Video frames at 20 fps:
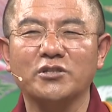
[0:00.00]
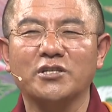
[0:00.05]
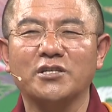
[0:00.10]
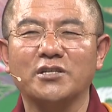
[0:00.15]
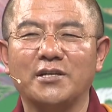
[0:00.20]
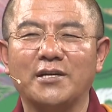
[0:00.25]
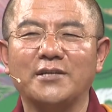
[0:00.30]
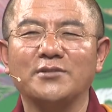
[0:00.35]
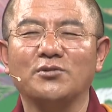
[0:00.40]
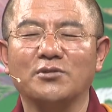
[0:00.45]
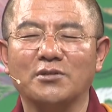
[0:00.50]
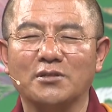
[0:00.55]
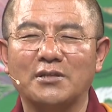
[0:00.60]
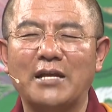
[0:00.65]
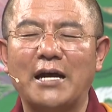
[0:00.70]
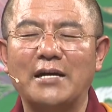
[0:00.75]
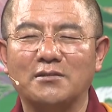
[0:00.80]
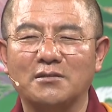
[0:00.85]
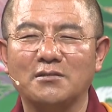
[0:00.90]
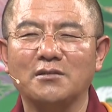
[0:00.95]
Because by
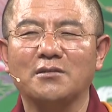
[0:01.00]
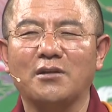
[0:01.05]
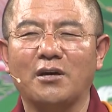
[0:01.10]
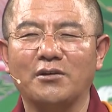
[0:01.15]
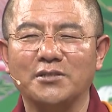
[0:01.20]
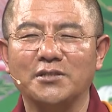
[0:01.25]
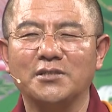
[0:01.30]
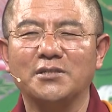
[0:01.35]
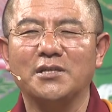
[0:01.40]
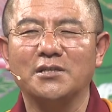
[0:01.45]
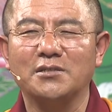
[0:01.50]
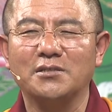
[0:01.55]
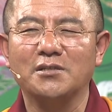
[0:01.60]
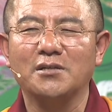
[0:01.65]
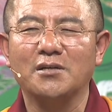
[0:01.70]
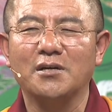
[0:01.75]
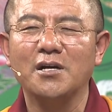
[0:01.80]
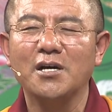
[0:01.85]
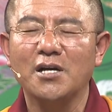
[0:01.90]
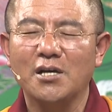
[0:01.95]
the blessing of
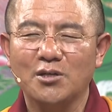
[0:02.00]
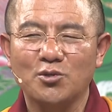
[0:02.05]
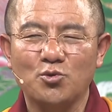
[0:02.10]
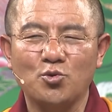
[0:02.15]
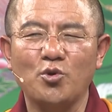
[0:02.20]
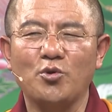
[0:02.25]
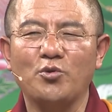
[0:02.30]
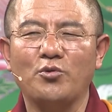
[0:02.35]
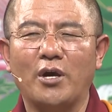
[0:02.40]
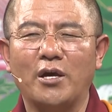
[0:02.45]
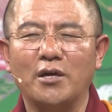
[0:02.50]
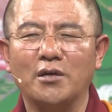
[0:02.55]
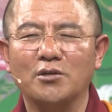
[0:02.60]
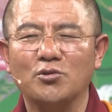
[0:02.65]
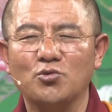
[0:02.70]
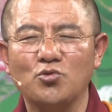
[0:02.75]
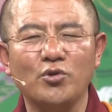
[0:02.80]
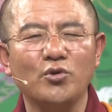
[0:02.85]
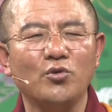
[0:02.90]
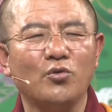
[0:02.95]
Tara, much of
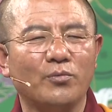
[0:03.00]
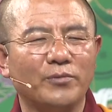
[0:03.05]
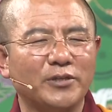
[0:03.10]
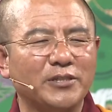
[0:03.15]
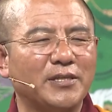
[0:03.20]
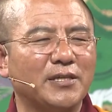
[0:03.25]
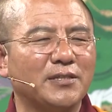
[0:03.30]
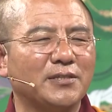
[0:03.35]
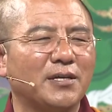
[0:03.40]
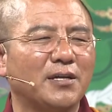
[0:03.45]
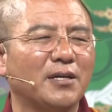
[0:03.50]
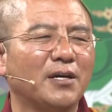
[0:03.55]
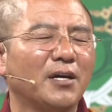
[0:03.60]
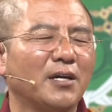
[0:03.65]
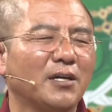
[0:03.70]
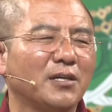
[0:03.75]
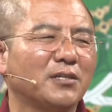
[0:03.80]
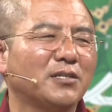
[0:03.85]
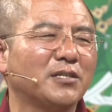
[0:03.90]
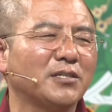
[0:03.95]
her negative karma
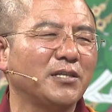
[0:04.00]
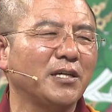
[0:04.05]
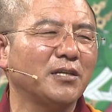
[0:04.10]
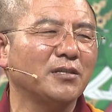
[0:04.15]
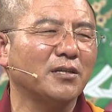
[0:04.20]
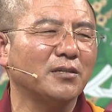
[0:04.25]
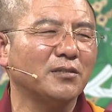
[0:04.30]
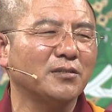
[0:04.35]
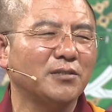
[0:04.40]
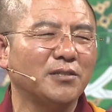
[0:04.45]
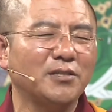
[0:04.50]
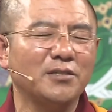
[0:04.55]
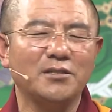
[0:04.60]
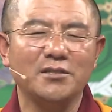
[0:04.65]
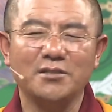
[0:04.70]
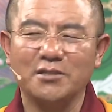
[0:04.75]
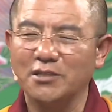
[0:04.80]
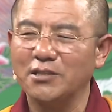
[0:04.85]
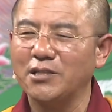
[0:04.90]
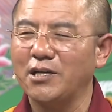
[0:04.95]
was cleansed and
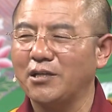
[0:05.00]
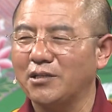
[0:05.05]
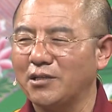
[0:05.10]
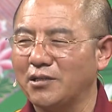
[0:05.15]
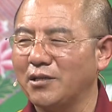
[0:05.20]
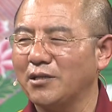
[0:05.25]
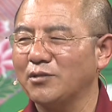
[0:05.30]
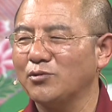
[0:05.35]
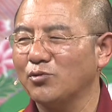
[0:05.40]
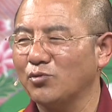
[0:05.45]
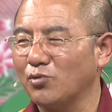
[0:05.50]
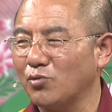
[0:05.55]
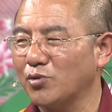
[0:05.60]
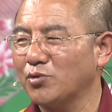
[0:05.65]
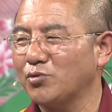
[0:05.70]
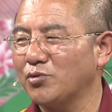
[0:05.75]
favorable conditions